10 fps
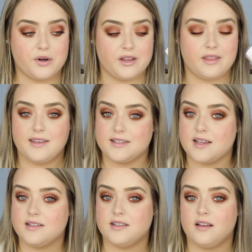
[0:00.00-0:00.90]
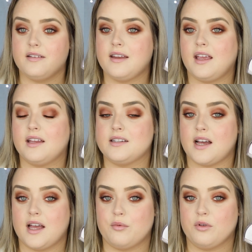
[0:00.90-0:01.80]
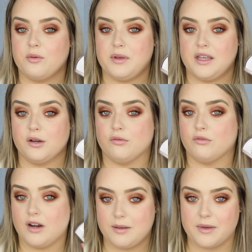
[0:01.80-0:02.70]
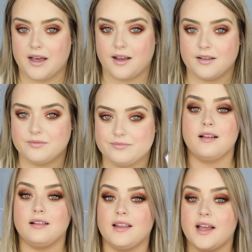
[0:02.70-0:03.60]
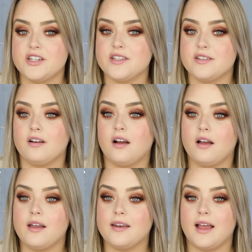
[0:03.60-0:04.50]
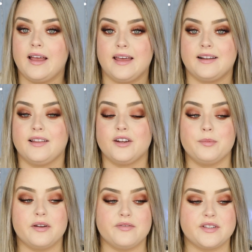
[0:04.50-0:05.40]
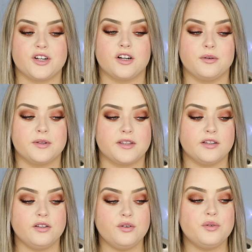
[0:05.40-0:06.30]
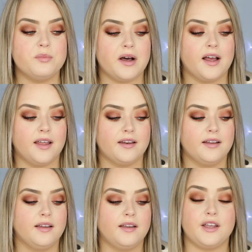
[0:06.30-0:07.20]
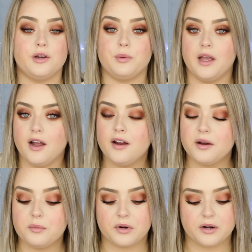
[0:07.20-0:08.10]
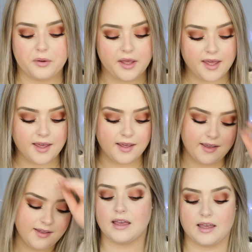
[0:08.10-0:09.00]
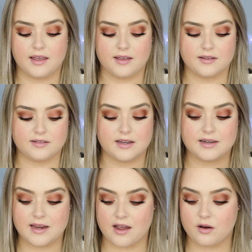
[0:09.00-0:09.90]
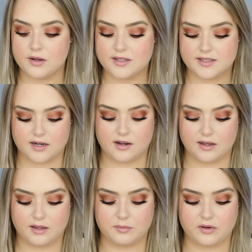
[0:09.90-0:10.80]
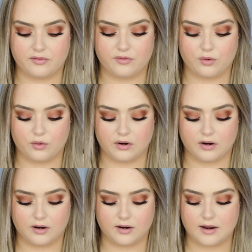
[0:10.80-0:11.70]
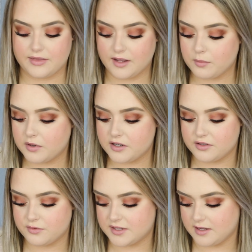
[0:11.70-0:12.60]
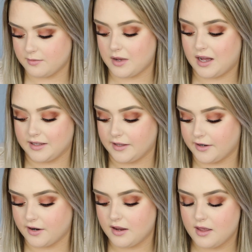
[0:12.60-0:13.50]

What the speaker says: put these guys on, and I will be right back. Lashes are on. I had a little bit of a struggle with the glue, but here we are, we're okay. And now it's time for, I think I'm going to do some highlighter.